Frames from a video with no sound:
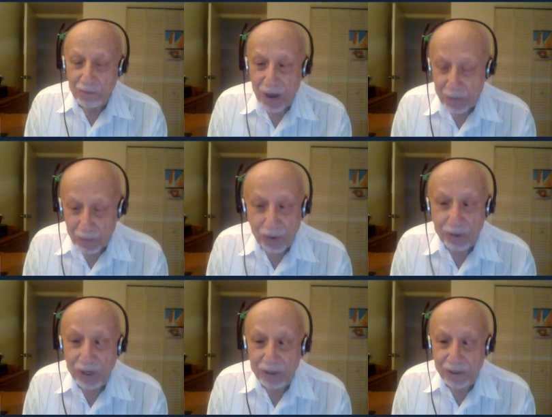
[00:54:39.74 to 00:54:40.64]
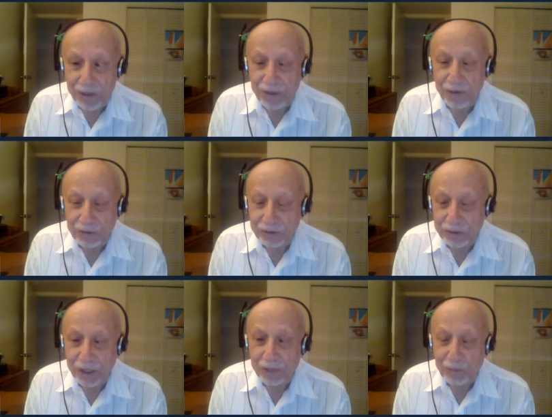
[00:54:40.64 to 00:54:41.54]
My mother did not
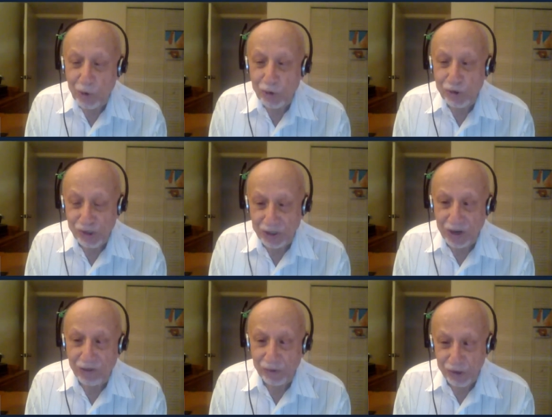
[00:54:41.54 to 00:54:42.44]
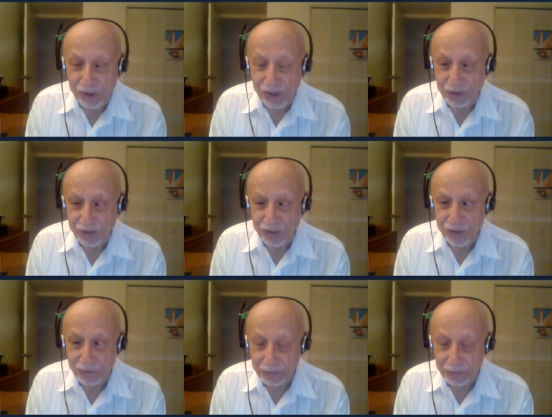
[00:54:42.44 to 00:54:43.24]
keep kosher ever since.